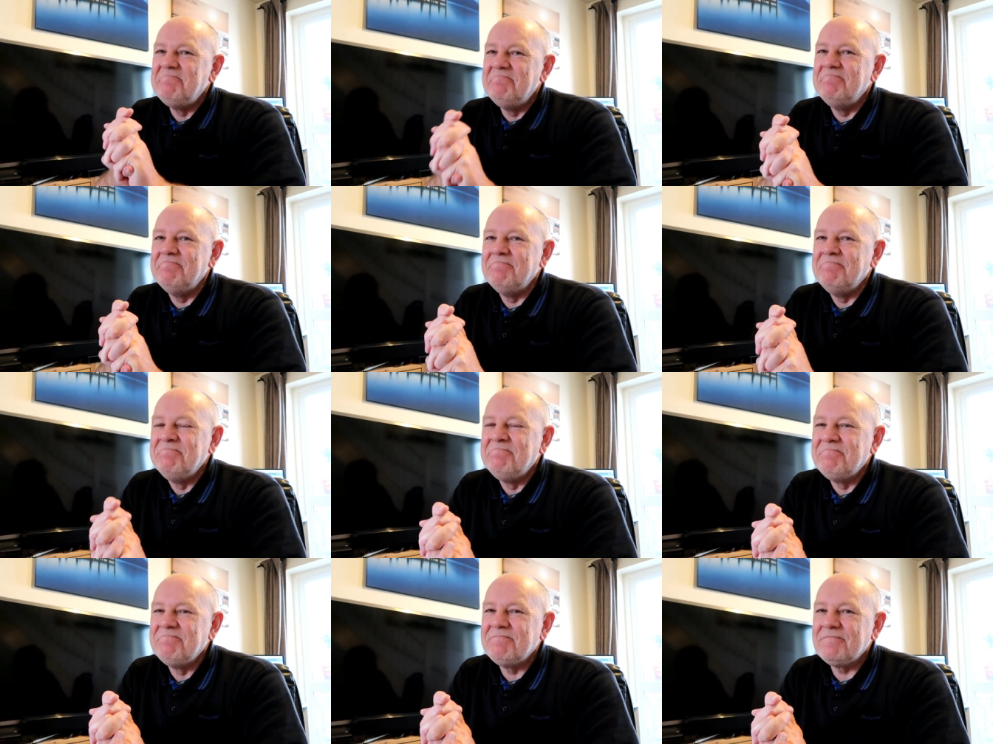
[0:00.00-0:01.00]
Mm.
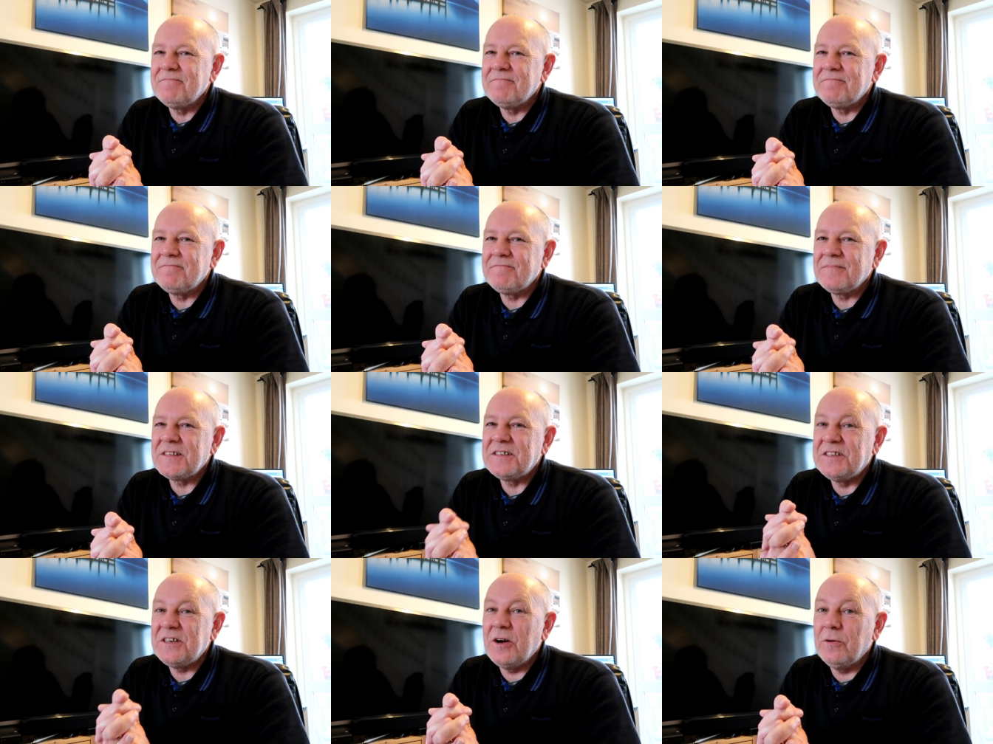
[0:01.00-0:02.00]

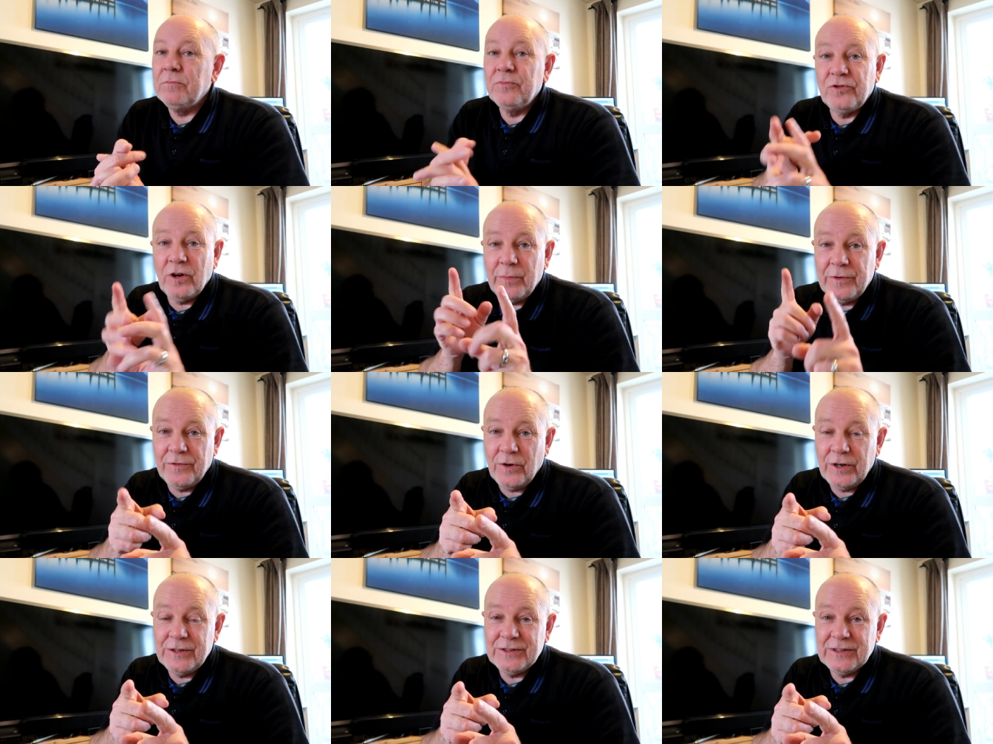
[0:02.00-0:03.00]
So, top
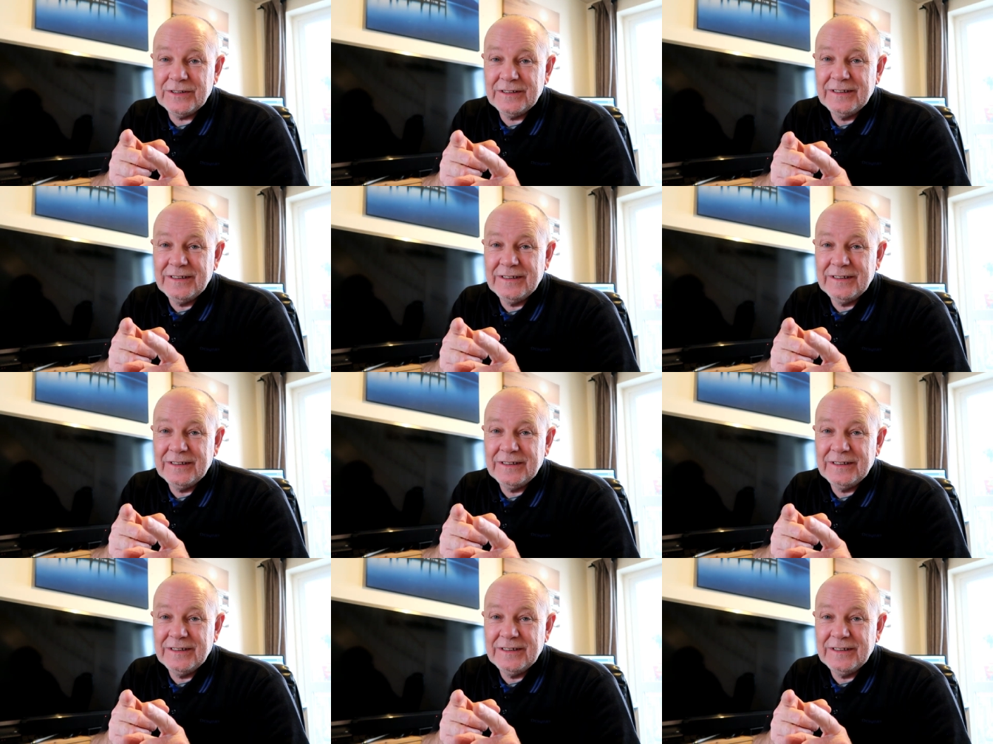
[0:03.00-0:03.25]
advice.